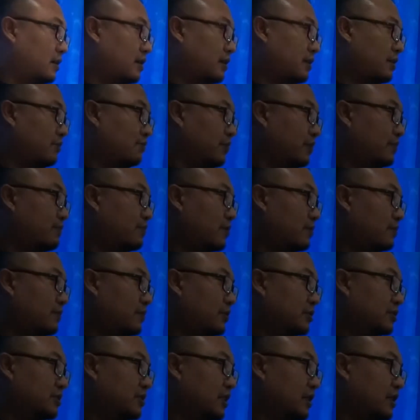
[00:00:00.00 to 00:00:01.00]
We
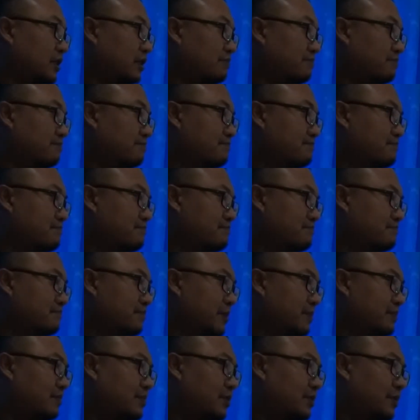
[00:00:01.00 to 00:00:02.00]
propose a
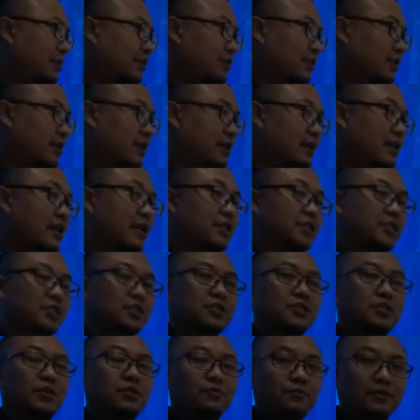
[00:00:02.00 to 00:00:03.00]
bibliometric
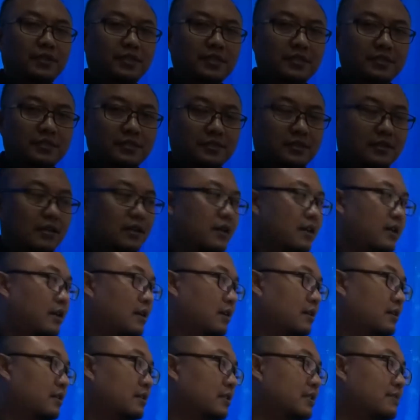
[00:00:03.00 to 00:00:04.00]
analysis, which is
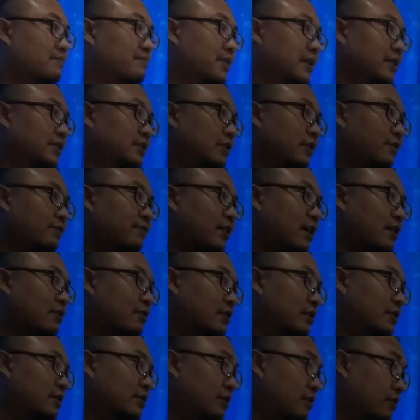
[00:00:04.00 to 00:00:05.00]
the best of our
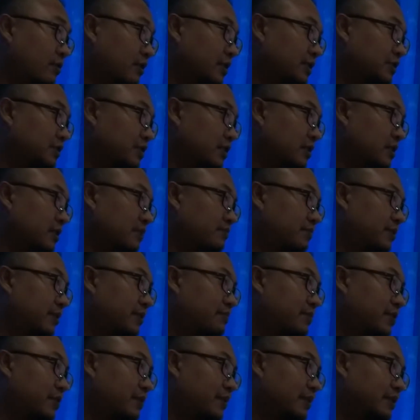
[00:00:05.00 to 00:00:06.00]
knowledge. The
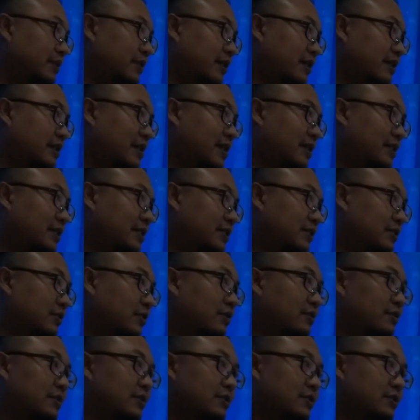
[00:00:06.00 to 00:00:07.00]
bibliometric analysis
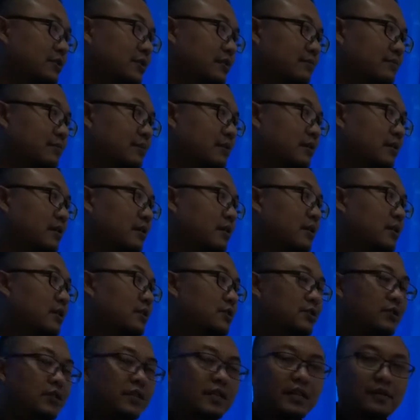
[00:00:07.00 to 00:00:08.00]
on the term
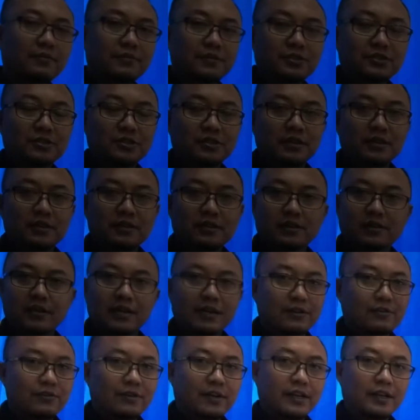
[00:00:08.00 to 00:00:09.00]
three-dimensional
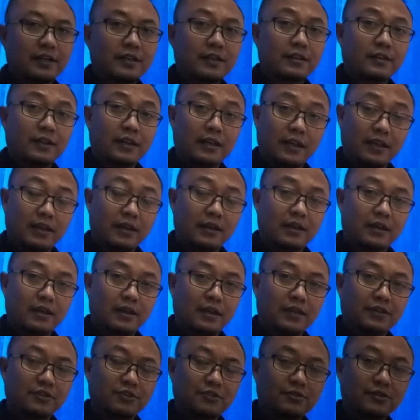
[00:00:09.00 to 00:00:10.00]
concurrent
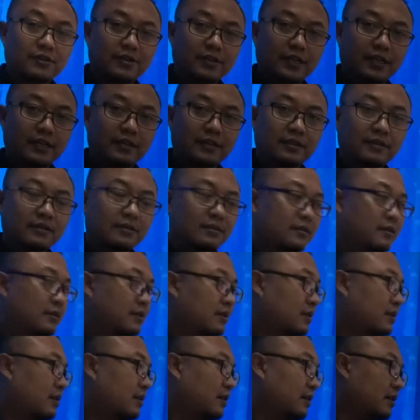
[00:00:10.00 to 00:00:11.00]
engineering
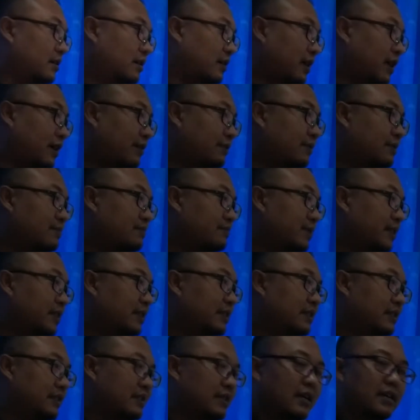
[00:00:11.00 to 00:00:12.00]
haven't been
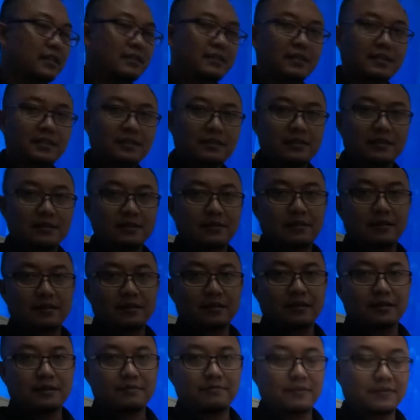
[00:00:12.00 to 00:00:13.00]
conducted
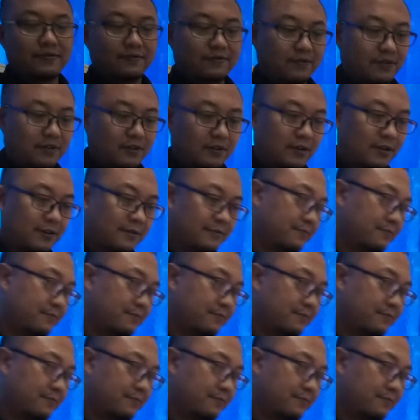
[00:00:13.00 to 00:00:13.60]
before.